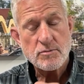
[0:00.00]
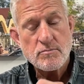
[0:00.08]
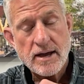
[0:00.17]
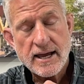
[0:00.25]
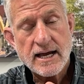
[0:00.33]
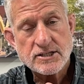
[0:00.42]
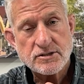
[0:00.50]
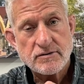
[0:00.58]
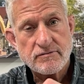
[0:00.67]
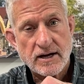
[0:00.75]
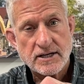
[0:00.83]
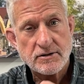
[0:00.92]
You may
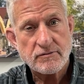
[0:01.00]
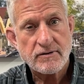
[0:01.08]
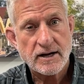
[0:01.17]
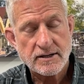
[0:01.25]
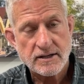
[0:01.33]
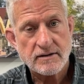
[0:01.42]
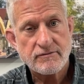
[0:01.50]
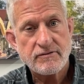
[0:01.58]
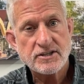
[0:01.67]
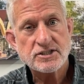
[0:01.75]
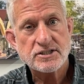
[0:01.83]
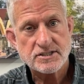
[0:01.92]
actually find the
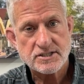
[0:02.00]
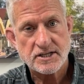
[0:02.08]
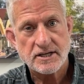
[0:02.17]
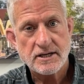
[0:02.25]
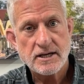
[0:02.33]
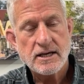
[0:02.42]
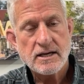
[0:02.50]
efficiency